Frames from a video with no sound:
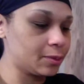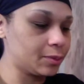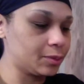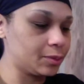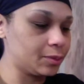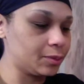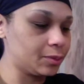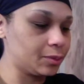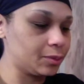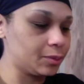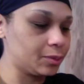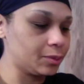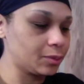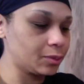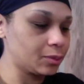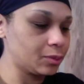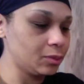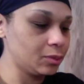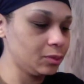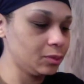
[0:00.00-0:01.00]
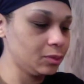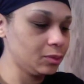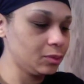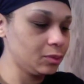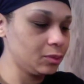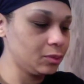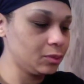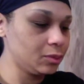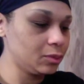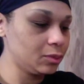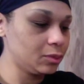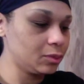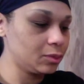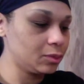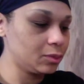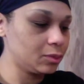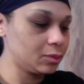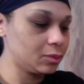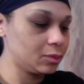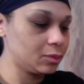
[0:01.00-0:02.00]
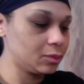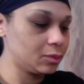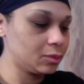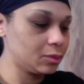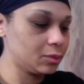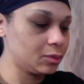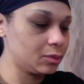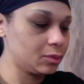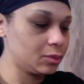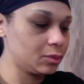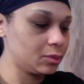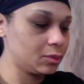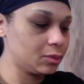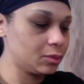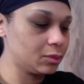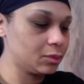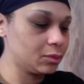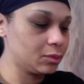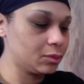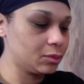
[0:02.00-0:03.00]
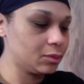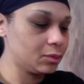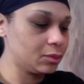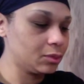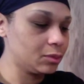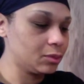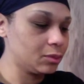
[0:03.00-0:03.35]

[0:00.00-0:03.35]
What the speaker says: [no speech]